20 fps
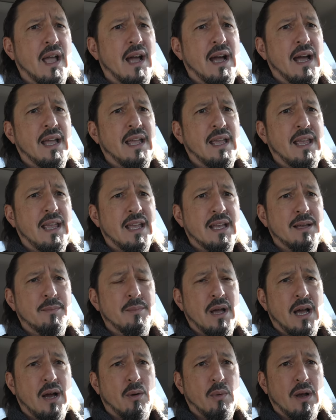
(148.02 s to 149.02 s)
I
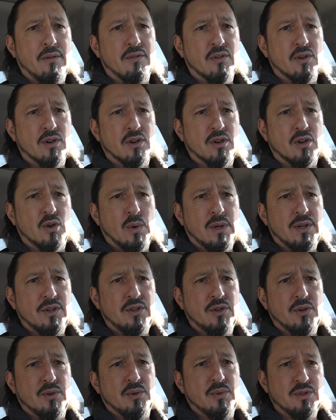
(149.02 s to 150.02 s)
am, however, going
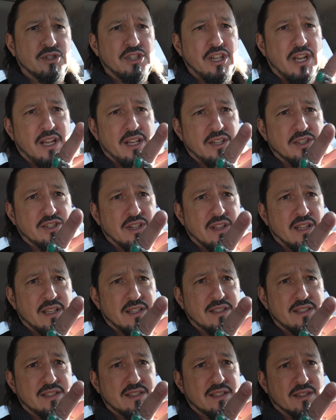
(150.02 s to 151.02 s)
to change
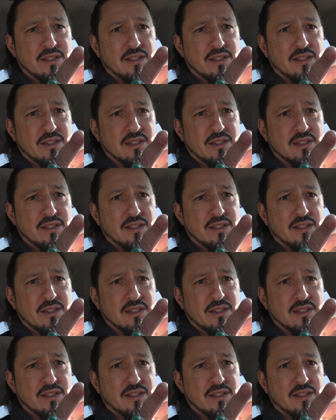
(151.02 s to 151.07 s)
this